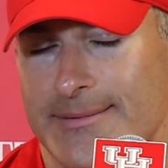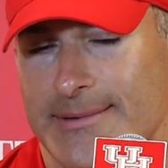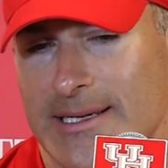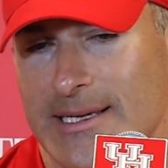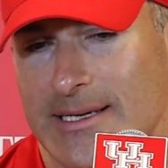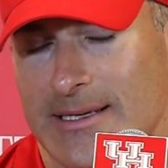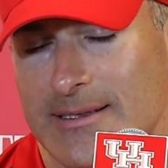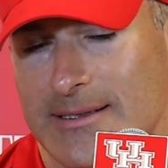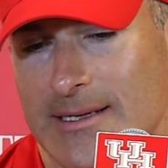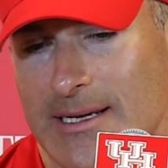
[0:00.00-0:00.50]

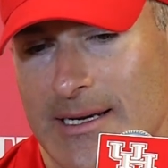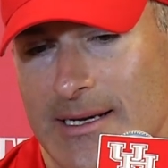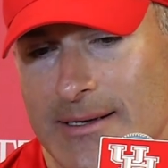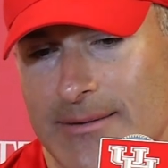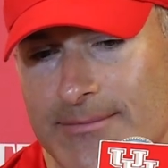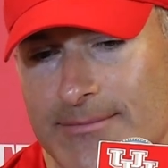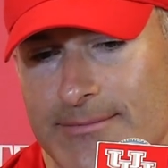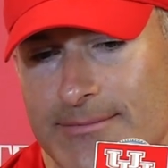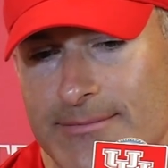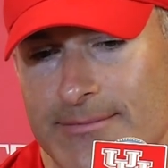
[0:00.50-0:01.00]
And,
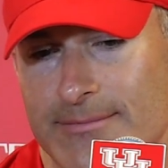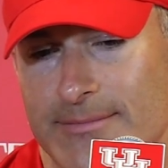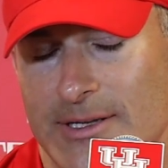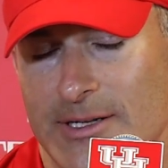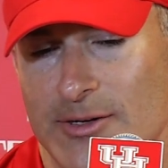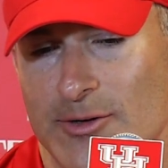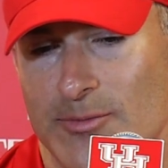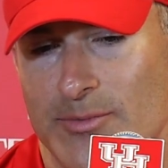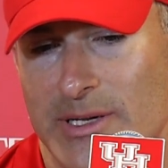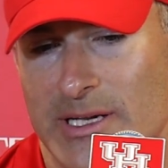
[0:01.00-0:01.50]
um, you
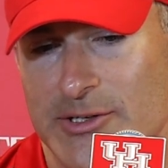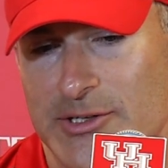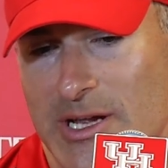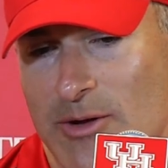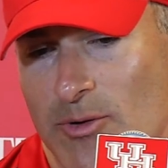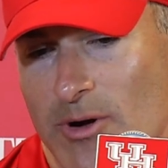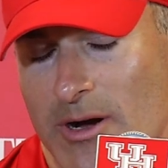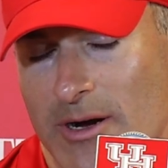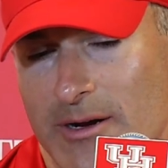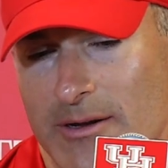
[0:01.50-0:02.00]
know,
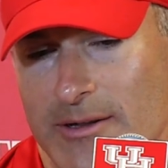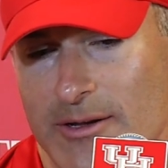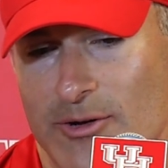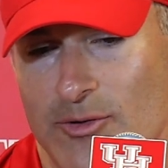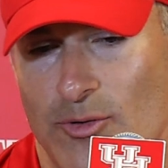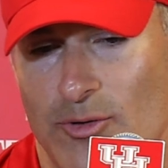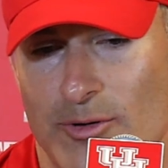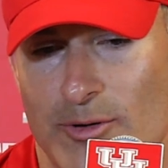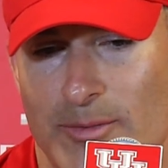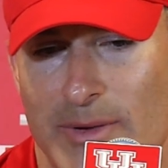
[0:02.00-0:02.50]
PJ Walker, their
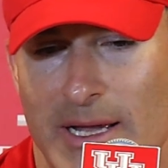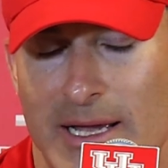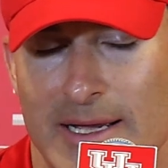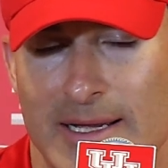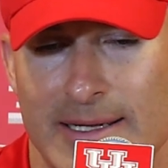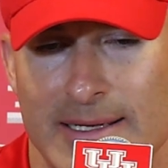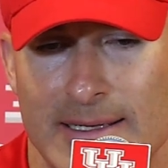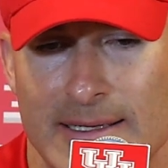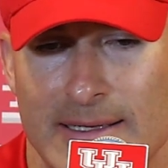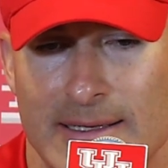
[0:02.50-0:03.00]
quarterback